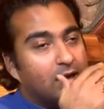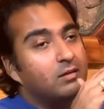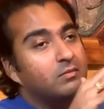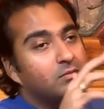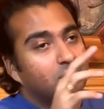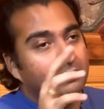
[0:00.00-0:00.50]

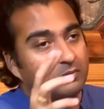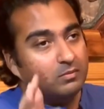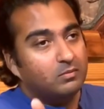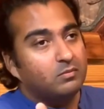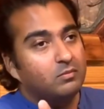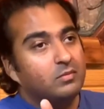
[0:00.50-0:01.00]
And
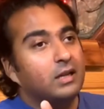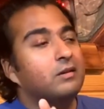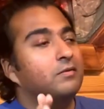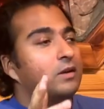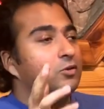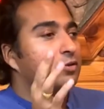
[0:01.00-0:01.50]

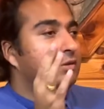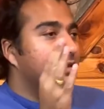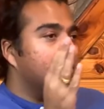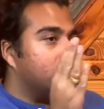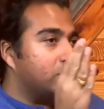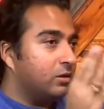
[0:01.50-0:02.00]
then
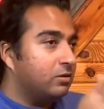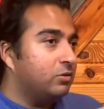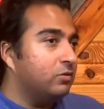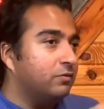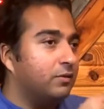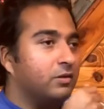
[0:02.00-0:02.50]
eventually those other
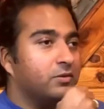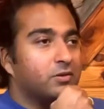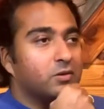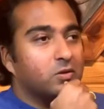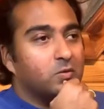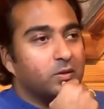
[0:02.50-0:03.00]
two
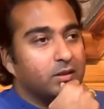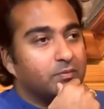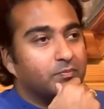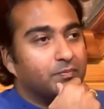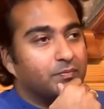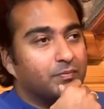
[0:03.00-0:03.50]
fetters go away.